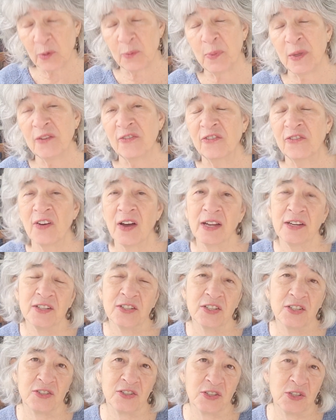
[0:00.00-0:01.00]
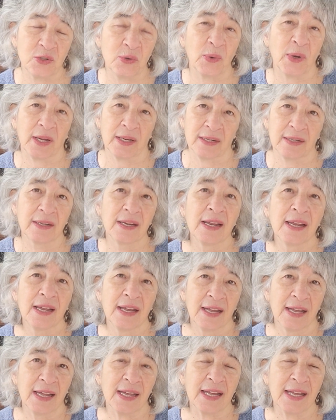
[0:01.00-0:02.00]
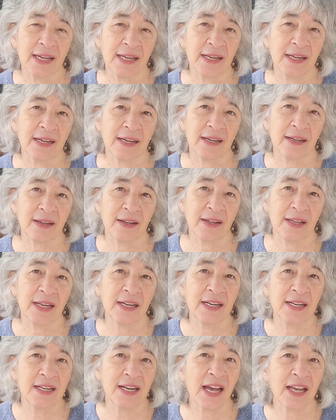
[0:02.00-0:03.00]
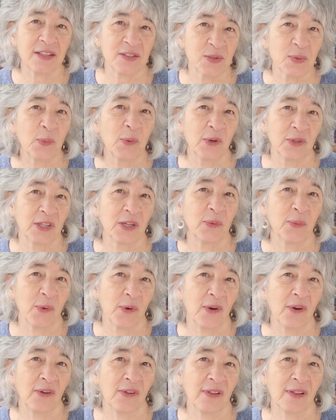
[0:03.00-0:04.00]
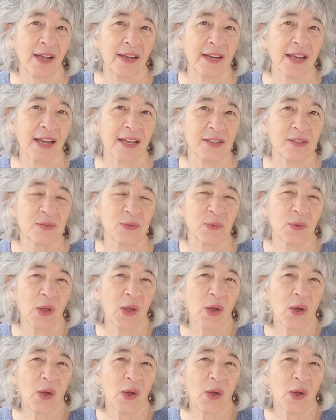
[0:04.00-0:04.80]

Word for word: would be fun to do it in a, in a nice woolly wool, a nice